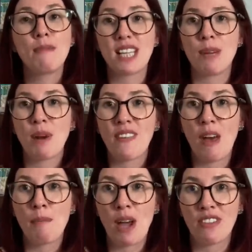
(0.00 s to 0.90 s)
celebrating
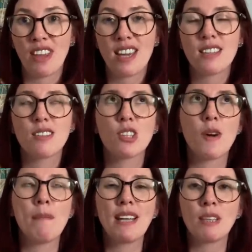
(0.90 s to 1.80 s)
their birthdays. So
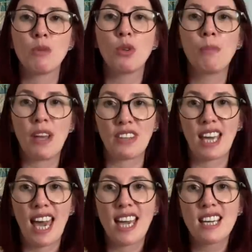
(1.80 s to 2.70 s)
I made them all birthday
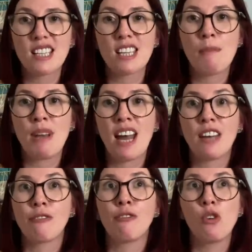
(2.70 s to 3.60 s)
cakes. That meant I
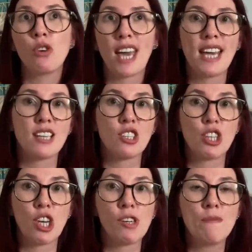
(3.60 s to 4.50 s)
had 4 cakes to
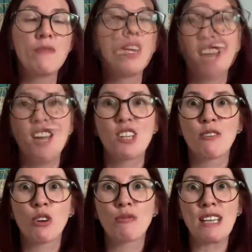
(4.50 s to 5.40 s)
do. So I've
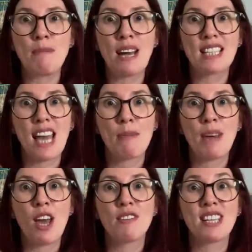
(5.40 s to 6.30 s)
got a really bad
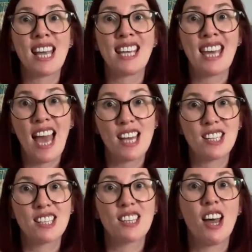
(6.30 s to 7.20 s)
habit of saying yes
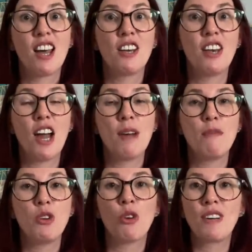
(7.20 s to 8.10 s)
and
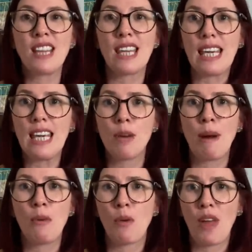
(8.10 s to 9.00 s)
not really thinking about what